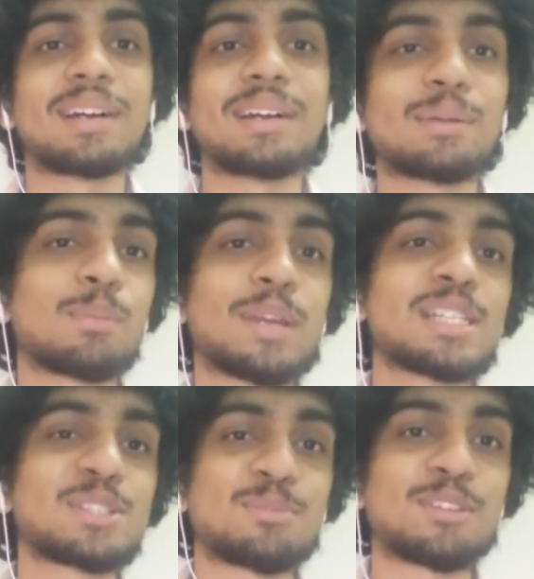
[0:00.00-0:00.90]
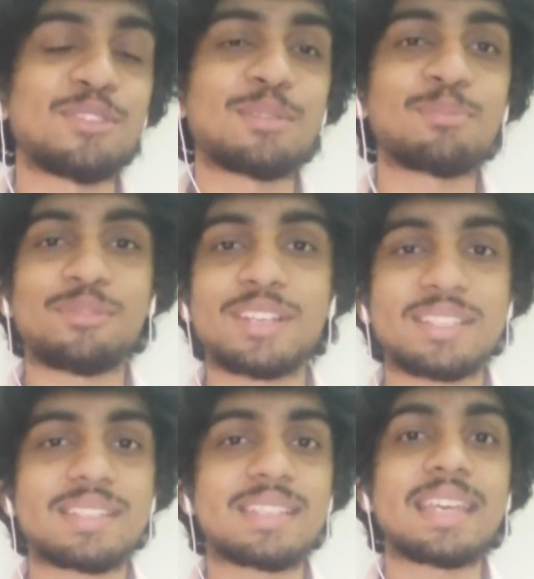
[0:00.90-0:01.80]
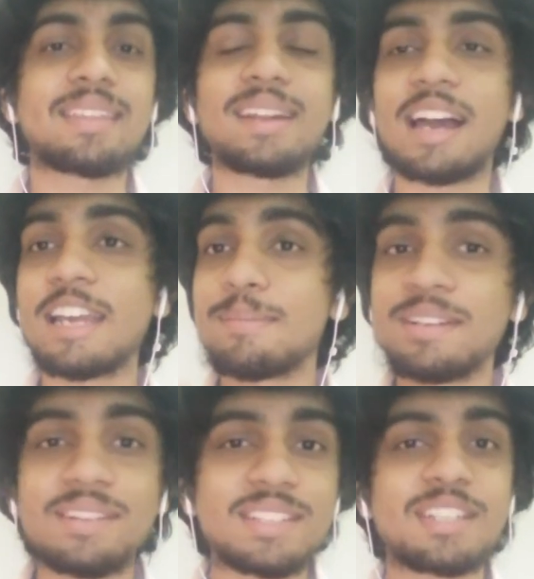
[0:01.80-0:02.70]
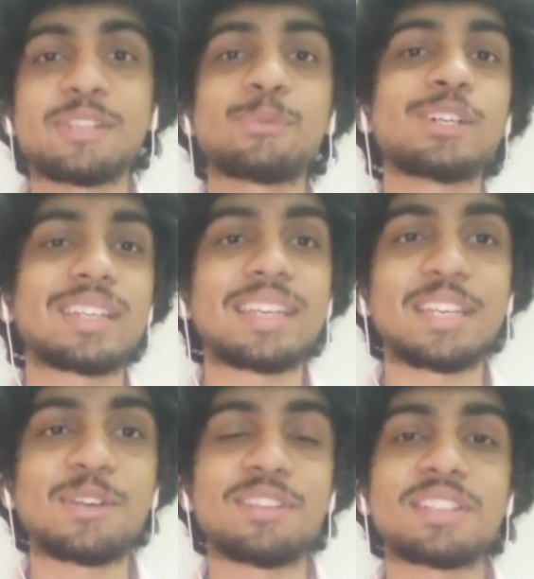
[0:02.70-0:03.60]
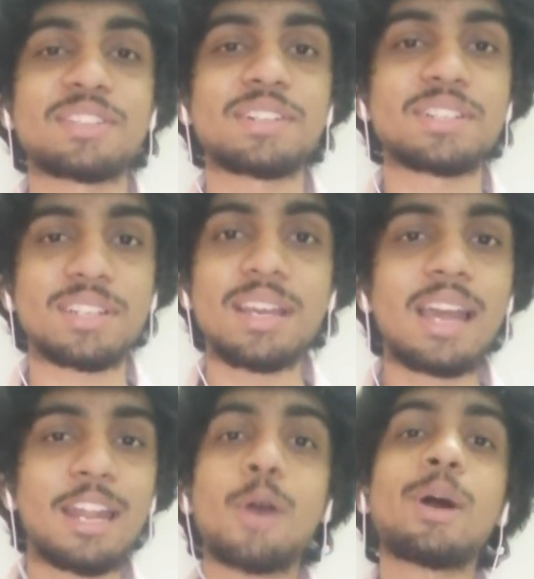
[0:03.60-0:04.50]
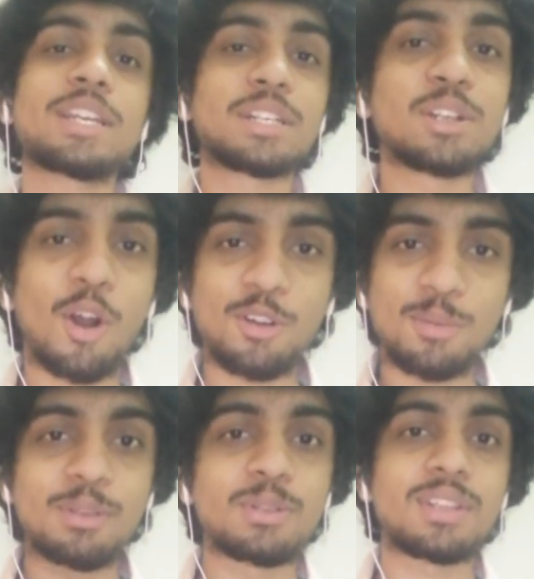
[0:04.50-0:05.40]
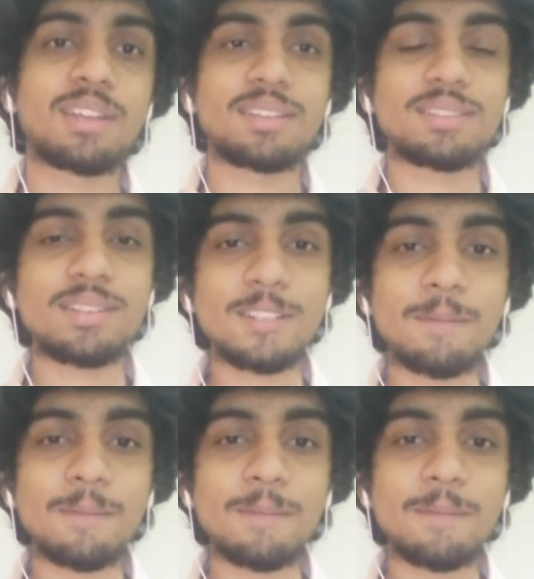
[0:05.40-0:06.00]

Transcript: mails to different professors saying that I am interested in working in your research, how I could contribute to their research.